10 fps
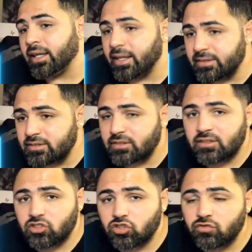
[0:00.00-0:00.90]
It's
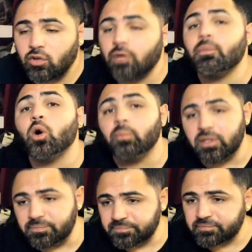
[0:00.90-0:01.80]
it's just for the
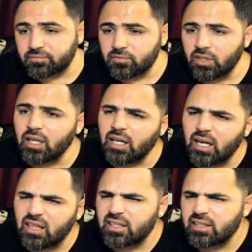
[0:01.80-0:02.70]
moment. And I
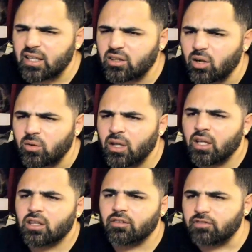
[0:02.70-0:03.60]
like that though.
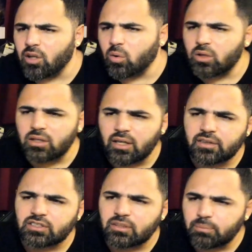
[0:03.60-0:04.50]
The flow, the
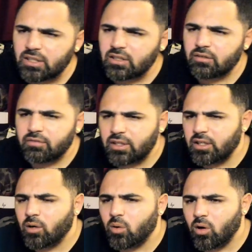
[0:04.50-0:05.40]
lyrics, the beat, the
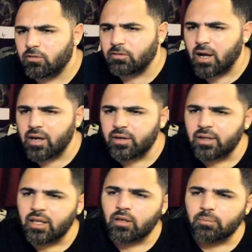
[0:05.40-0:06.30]
video, all fire.
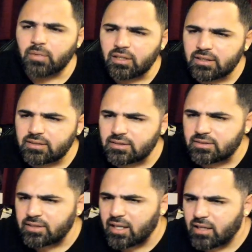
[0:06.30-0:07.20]
Millyz
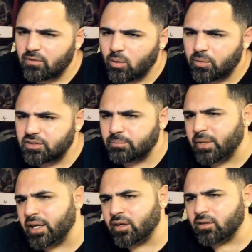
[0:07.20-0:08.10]
and Dave, always a
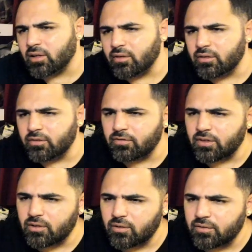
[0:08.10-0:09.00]
banger. Love the
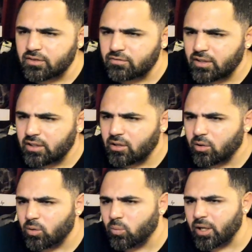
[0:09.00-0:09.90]
feel of this video,
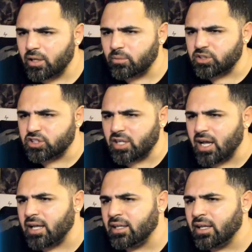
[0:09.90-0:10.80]
the way it was
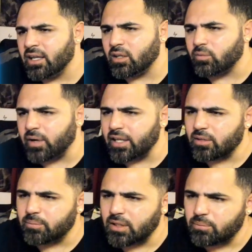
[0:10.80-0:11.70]
shot, the
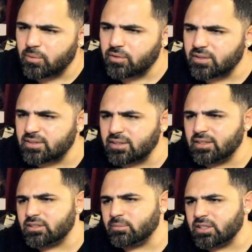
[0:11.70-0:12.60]
random people and the
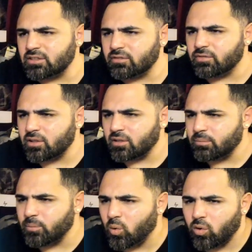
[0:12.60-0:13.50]
scenes makes it feel
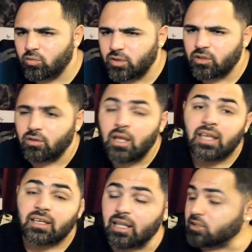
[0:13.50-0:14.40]
more real.
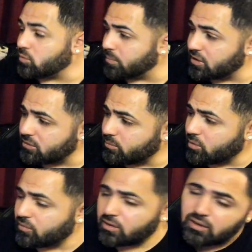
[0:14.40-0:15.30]
Yeah, that's what makes it
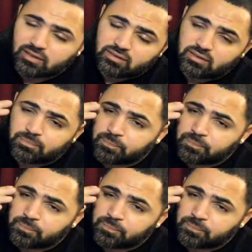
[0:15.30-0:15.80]
more real. Like the